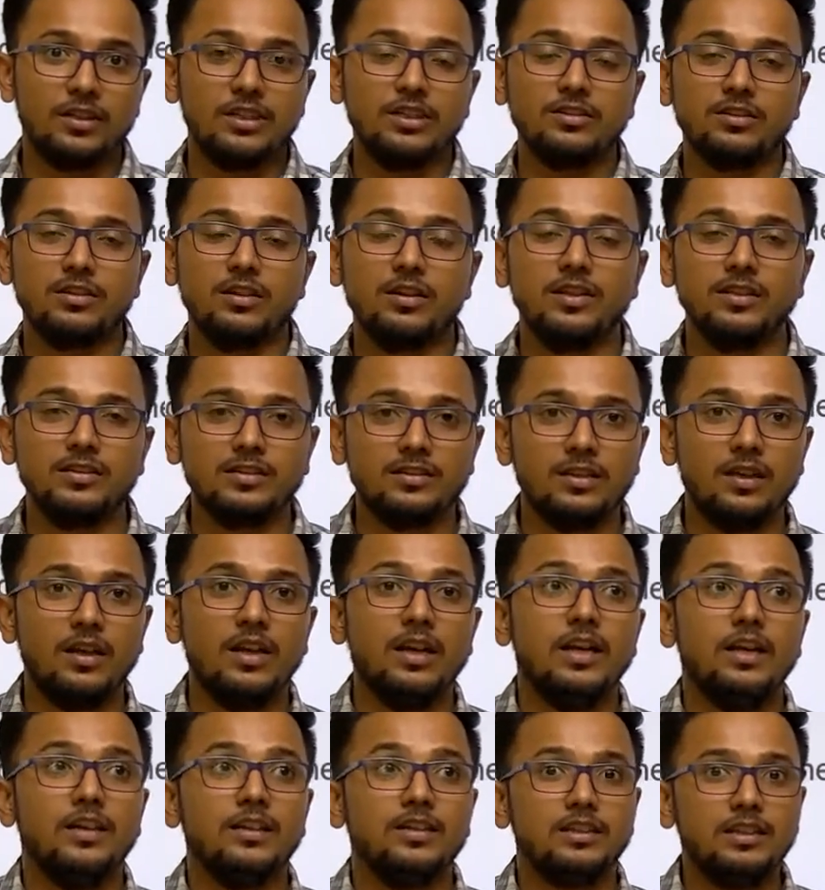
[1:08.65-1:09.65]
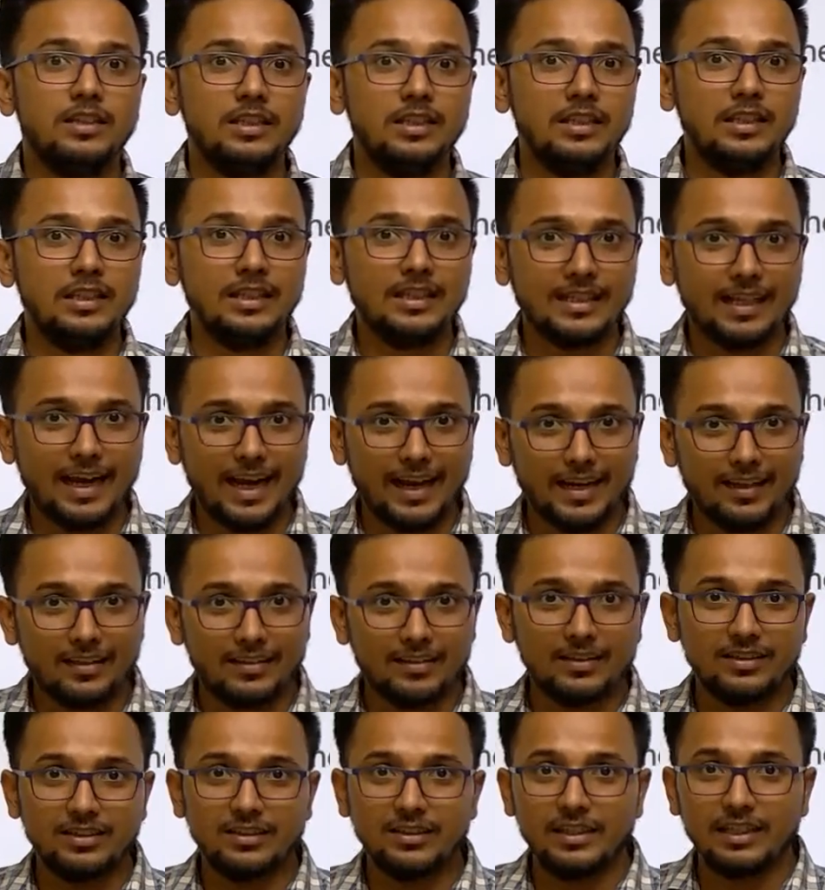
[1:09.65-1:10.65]
Discuss the
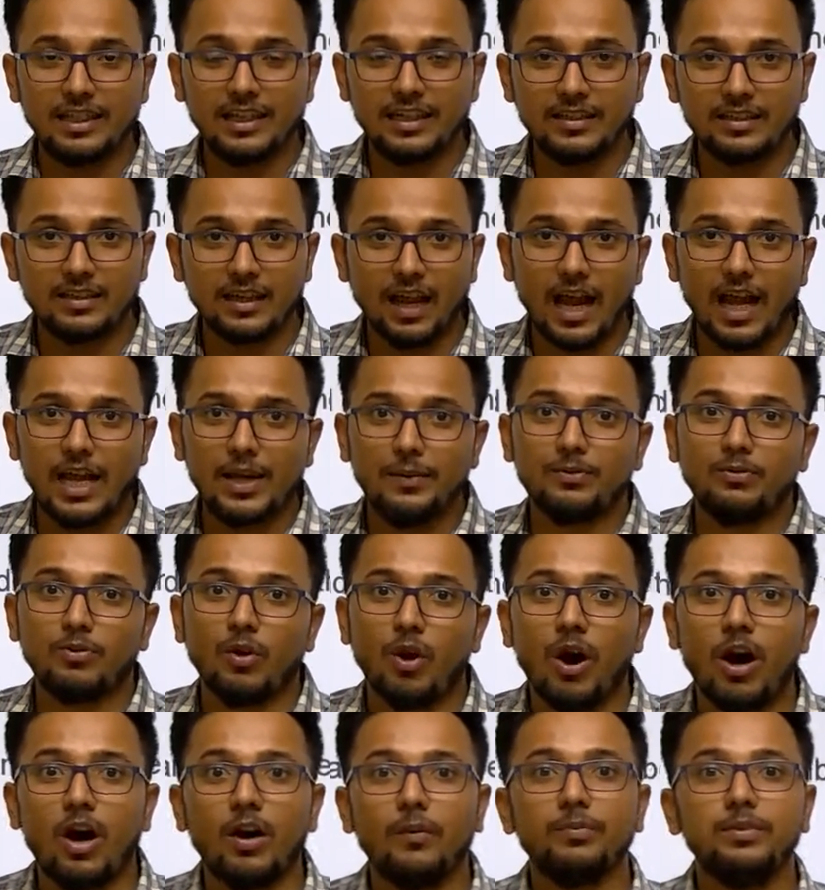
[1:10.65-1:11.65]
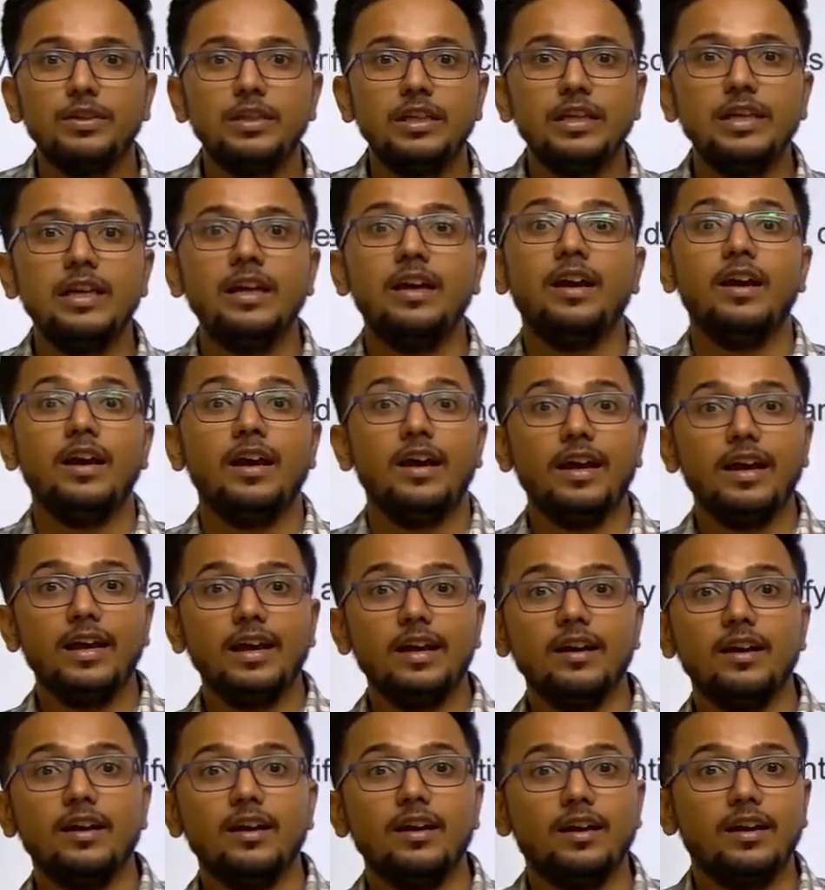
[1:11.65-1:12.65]
characteristic and types of the
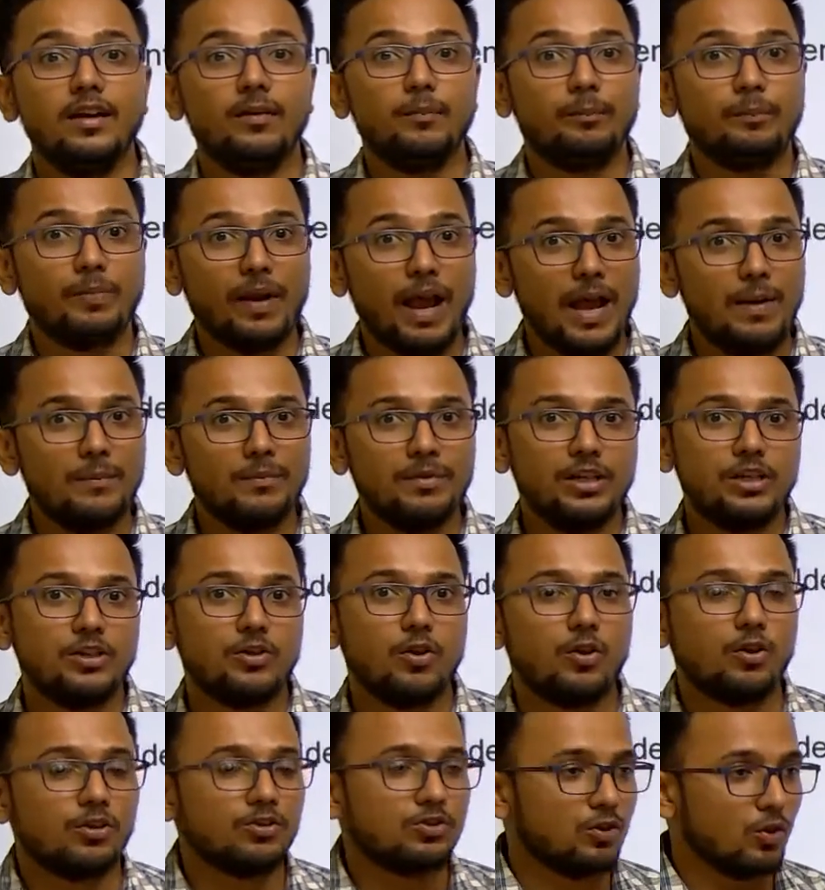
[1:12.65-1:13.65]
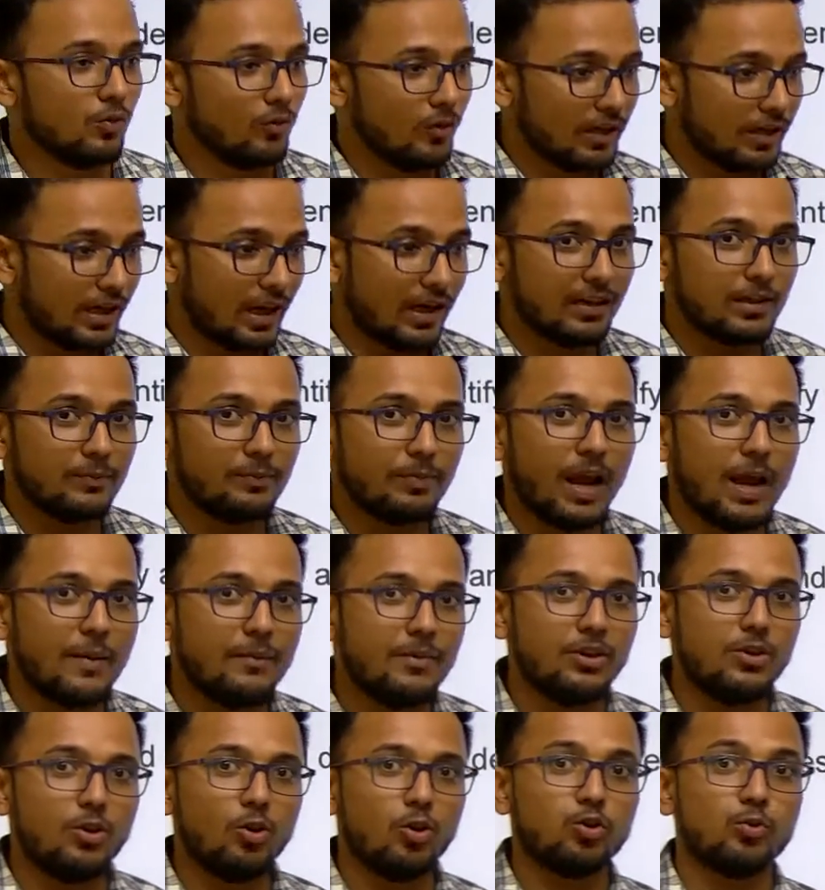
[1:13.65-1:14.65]
primary rocks. So what are the
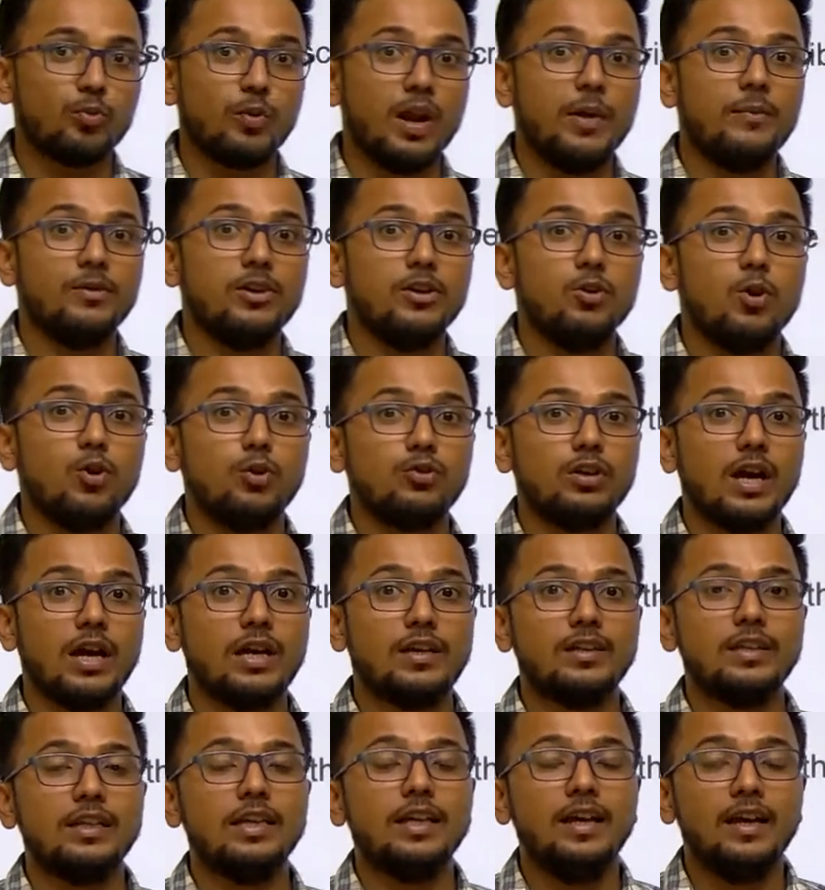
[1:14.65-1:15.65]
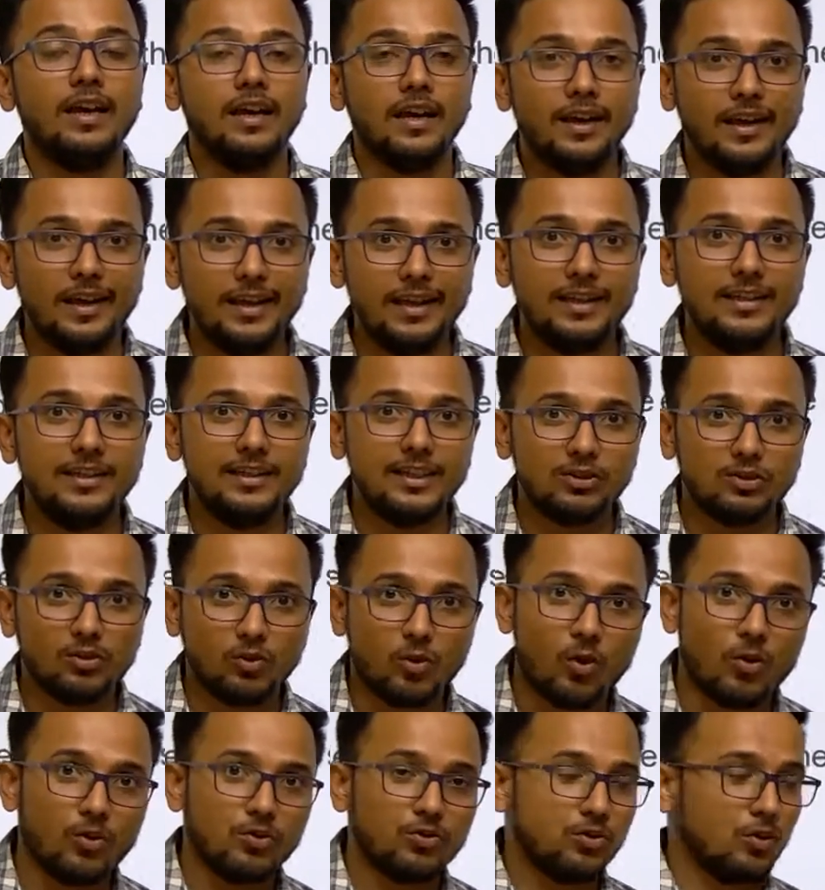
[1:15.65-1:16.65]
primary rocks? Primary rocks are the
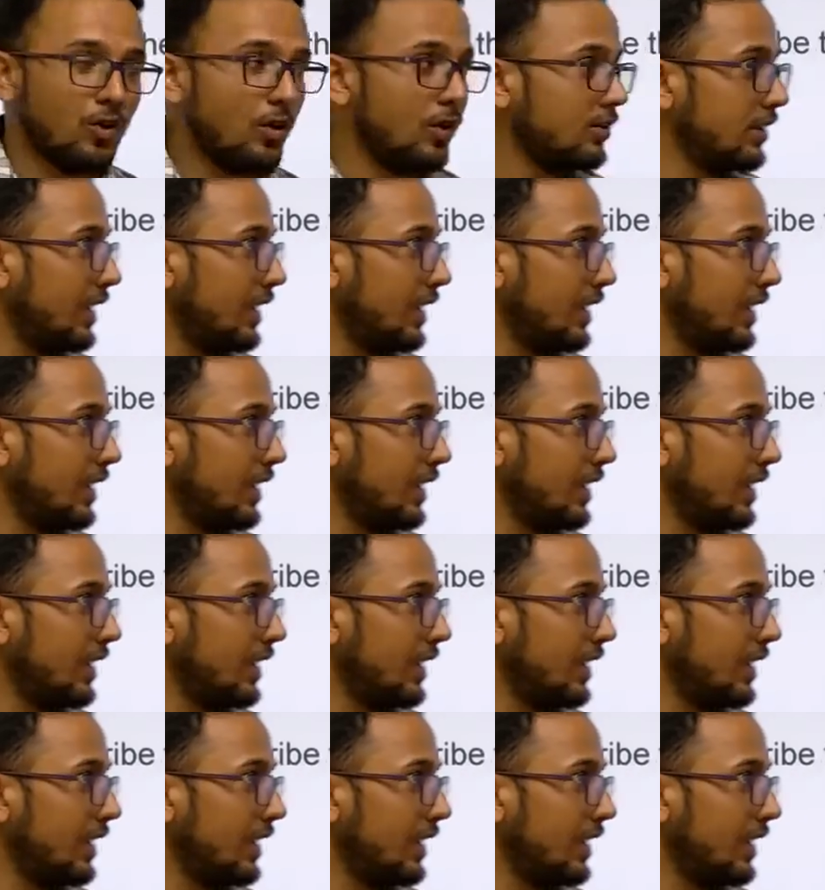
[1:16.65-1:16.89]
igneous rocks.